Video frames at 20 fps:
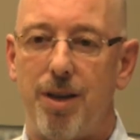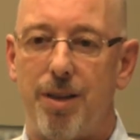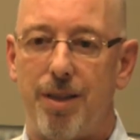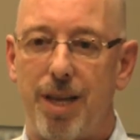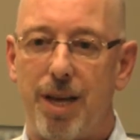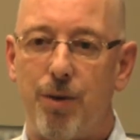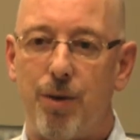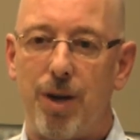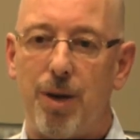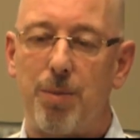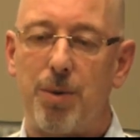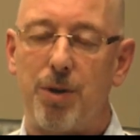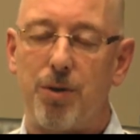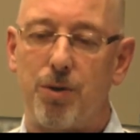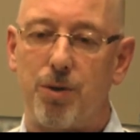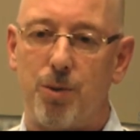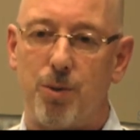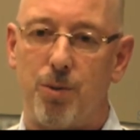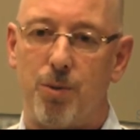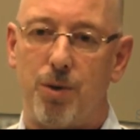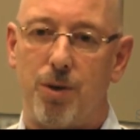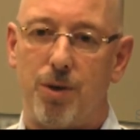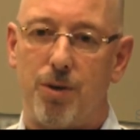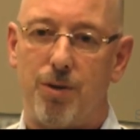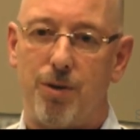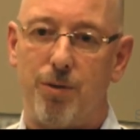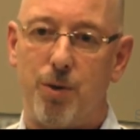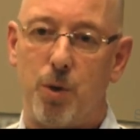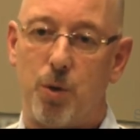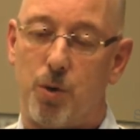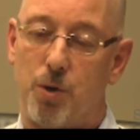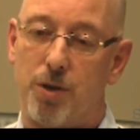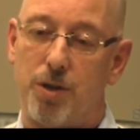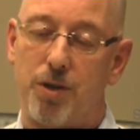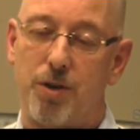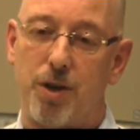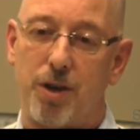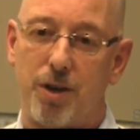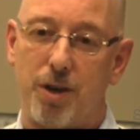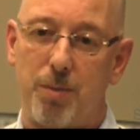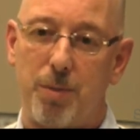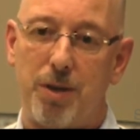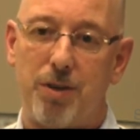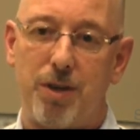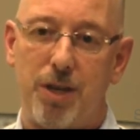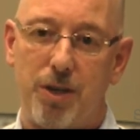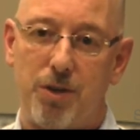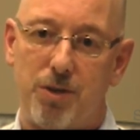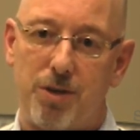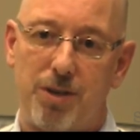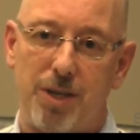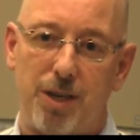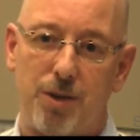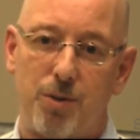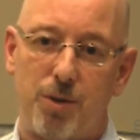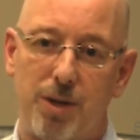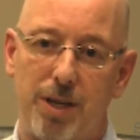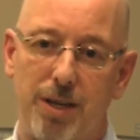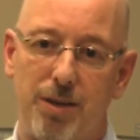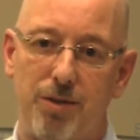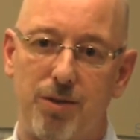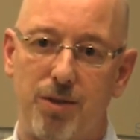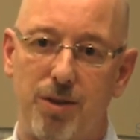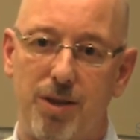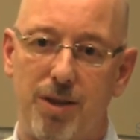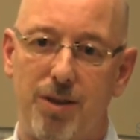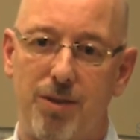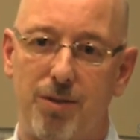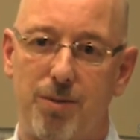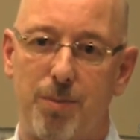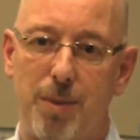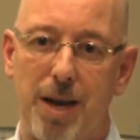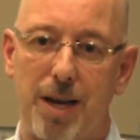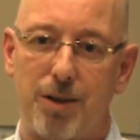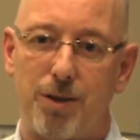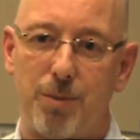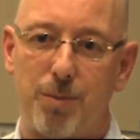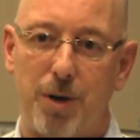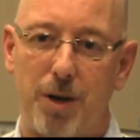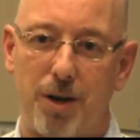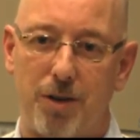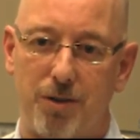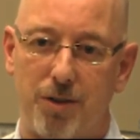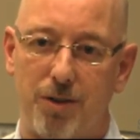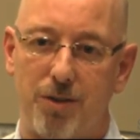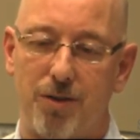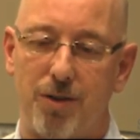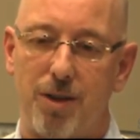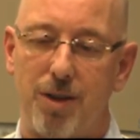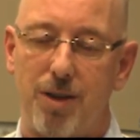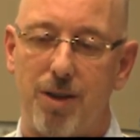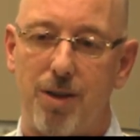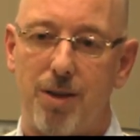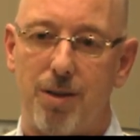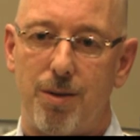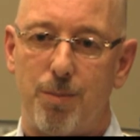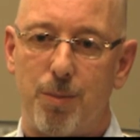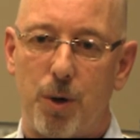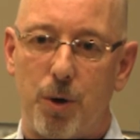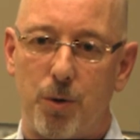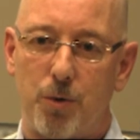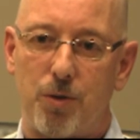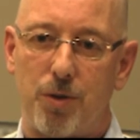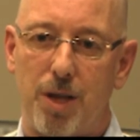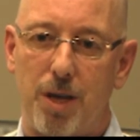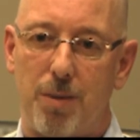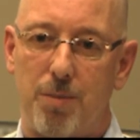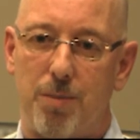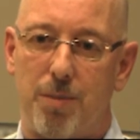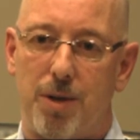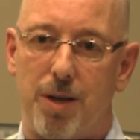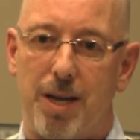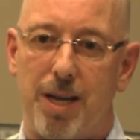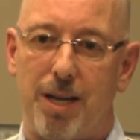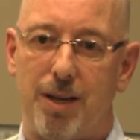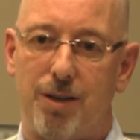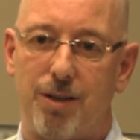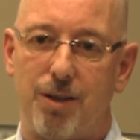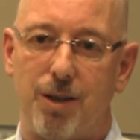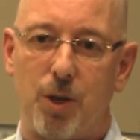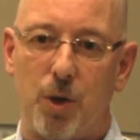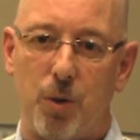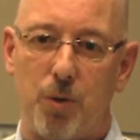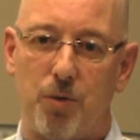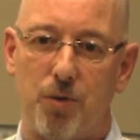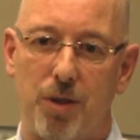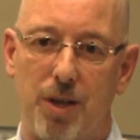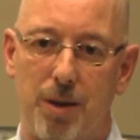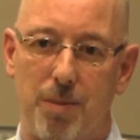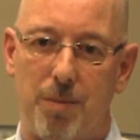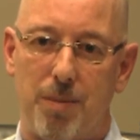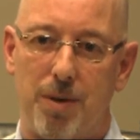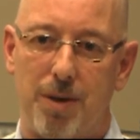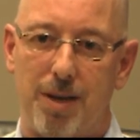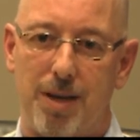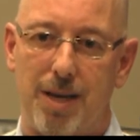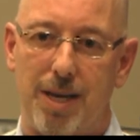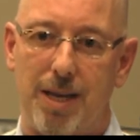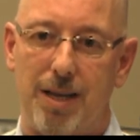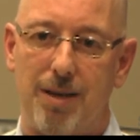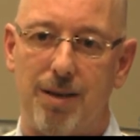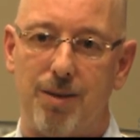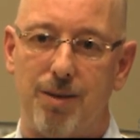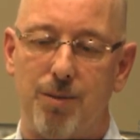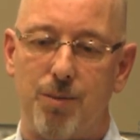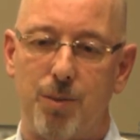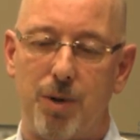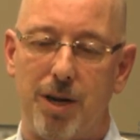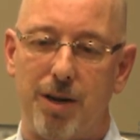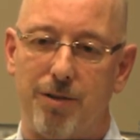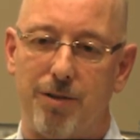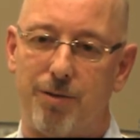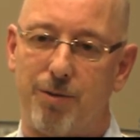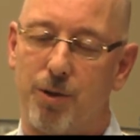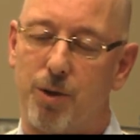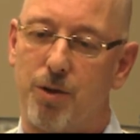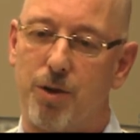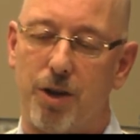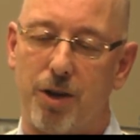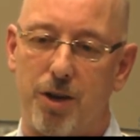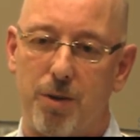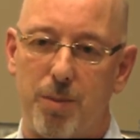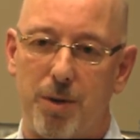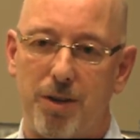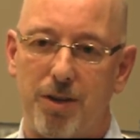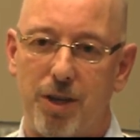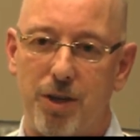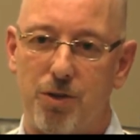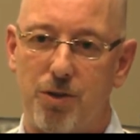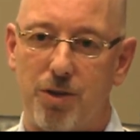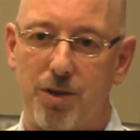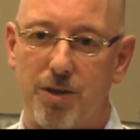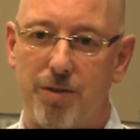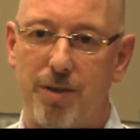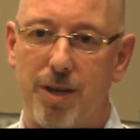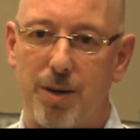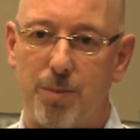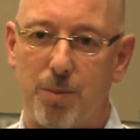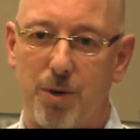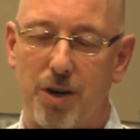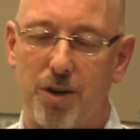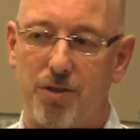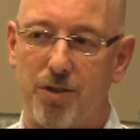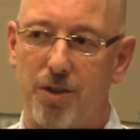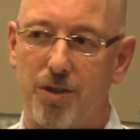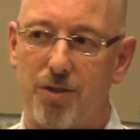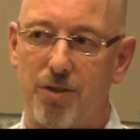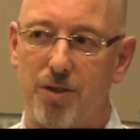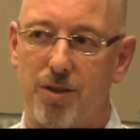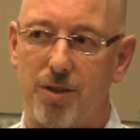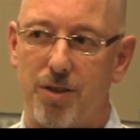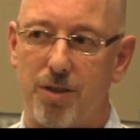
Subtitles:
They're able to review all the documentation that relates to these bank deposits, post them, and close them, and we have full documentation of that process.